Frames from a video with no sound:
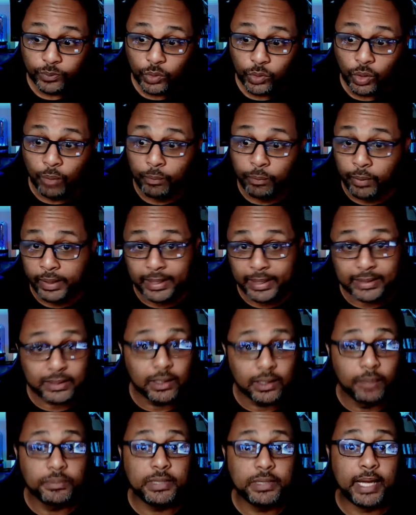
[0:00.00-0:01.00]
but it's
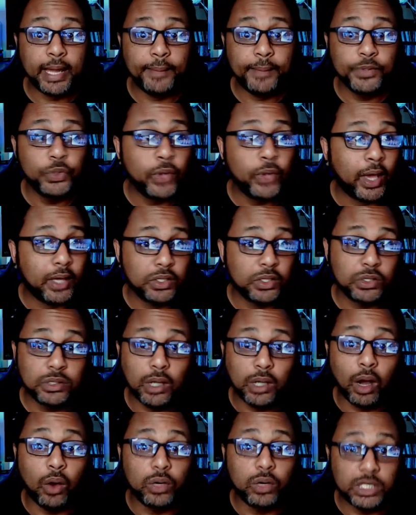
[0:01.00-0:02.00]
sometimes you gotta just
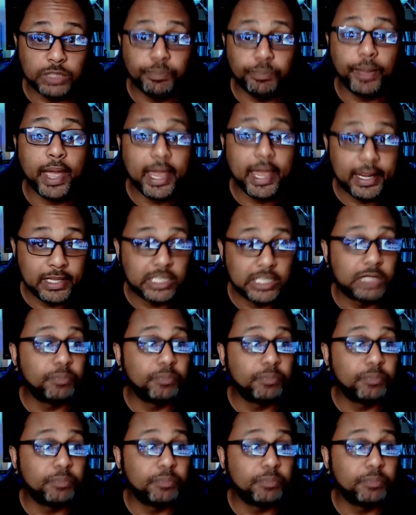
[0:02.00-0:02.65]
call the spade.